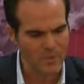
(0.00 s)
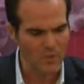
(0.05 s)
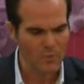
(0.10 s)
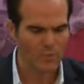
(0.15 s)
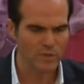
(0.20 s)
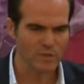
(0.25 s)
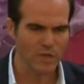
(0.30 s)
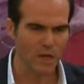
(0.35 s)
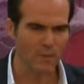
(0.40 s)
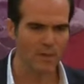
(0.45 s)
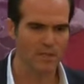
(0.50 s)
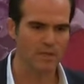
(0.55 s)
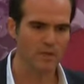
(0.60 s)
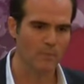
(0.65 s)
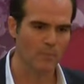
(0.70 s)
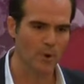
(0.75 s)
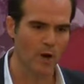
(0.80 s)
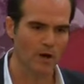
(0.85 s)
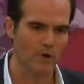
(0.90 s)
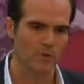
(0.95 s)
We talk about the
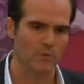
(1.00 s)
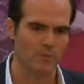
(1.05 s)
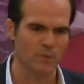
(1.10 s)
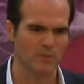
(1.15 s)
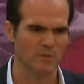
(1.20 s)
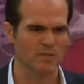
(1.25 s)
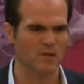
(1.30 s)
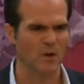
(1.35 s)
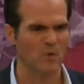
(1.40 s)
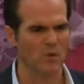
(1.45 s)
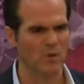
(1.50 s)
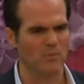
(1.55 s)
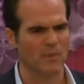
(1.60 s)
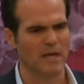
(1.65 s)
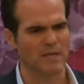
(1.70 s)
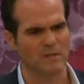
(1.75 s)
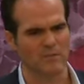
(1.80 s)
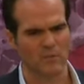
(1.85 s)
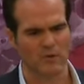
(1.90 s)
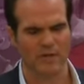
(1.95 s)
embargo, and people say, "Oh,
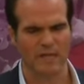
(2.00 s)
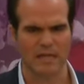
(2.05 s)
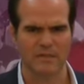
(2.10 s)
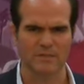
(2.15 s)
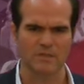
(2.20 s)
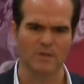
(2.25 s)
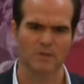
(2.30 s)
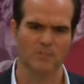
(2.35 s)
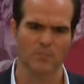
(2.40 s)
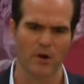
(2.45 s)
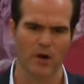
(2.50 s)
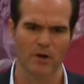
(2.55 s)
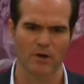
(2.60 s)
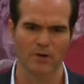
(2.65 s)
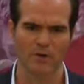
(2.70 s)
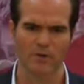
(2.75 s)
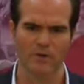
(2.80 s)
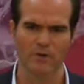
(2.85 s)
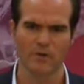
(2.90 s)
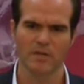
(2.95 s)
we're against the
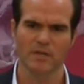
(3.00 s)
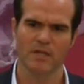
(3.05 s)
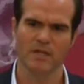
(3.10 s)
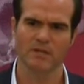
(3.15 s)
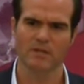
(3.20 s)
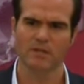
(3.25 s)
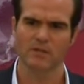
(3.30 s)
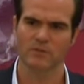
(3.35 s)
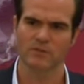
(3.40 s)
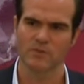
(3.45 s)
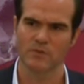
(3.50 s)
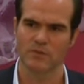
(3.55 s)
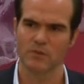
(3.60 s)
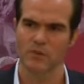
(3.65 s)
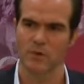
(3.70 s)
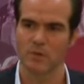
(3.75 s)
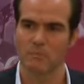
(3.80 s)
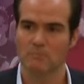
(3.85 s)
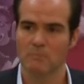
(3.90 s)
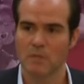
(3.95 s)
embargo and things of the
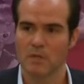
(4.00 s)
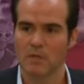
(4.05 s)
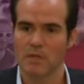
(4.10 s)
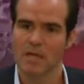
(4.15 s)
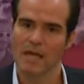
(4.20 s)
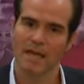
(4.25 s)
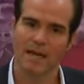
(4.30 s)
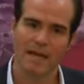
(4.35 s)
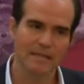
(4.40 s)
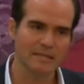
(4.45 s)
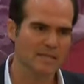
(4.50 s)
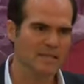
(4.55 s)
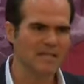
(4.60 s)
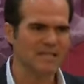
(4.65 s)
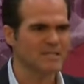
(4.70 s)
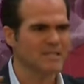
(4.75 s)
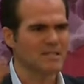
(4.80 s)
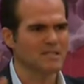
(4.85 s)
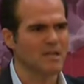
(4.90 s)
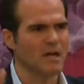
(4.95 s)
sort." And I say,
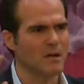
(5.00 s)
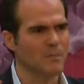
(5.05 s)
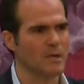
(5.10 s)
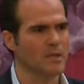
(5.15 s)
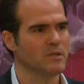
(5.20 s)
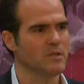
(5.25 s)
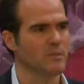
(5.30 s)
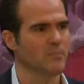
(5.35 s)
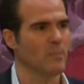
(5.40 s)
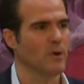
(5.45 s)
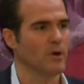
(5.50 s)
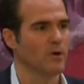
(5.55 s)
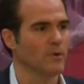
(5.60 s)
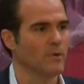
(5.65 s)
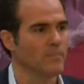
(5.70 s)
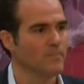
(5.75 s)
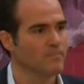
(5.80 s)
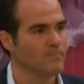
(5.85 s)
"Let's not talk about the embargo.